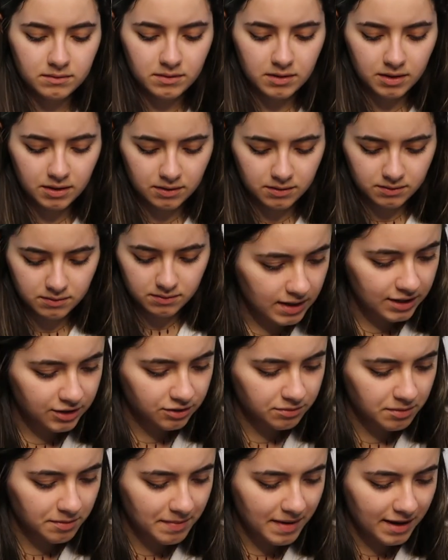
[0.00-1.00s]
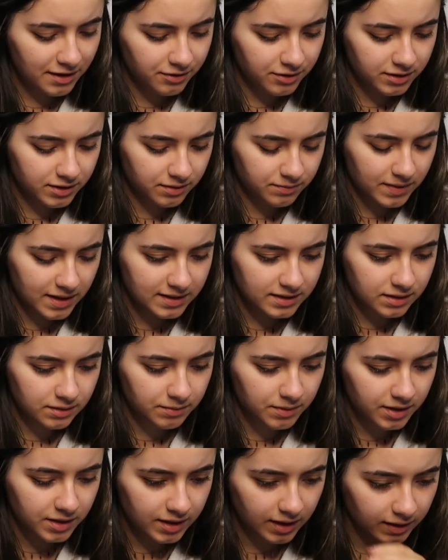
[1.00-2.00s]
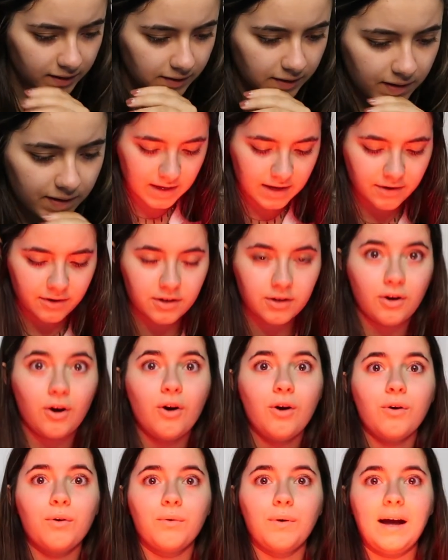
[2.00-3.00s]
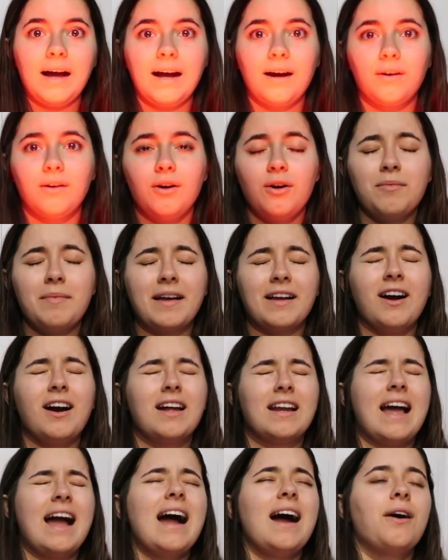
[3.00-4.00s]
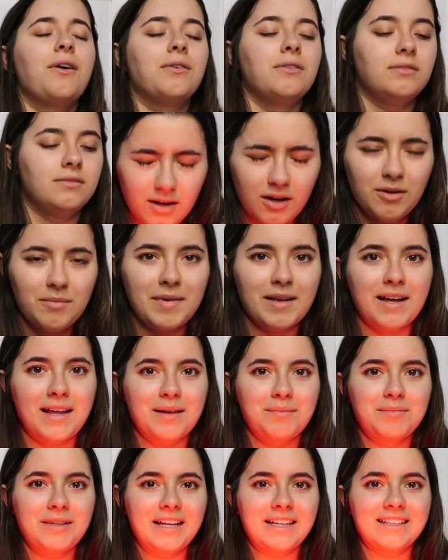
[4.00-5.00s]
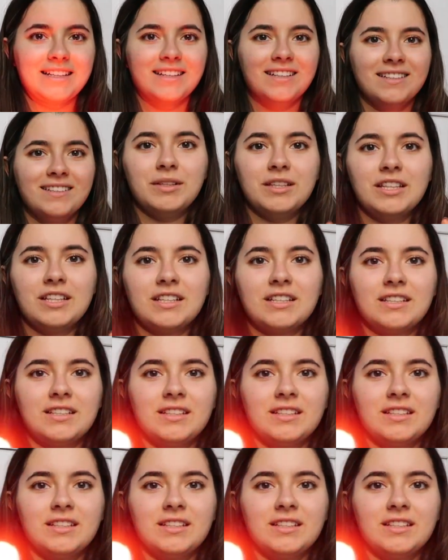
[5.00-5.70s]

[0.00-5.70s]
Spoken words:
Oh, I just put batteries in. Why isn't it working? There we go. Oh, wow. Oh my god. Ow. Oh my god, I'm blinded. But look.